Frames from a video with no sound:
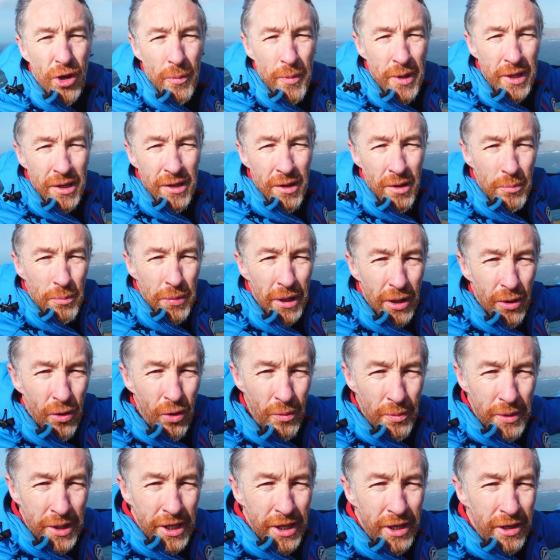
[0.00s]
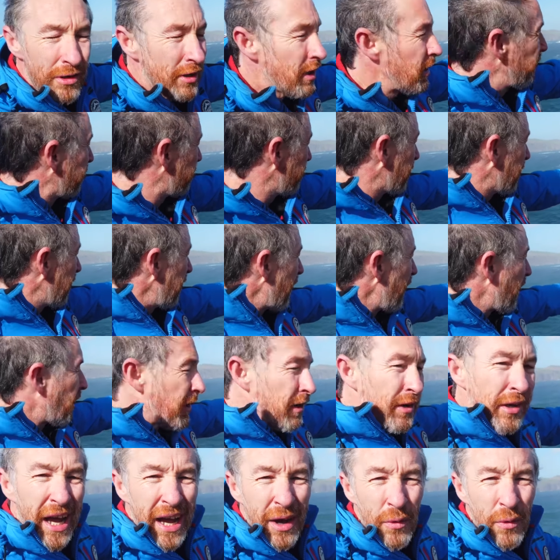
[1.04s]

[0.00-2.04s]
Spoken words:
come in below me here onto Clotter,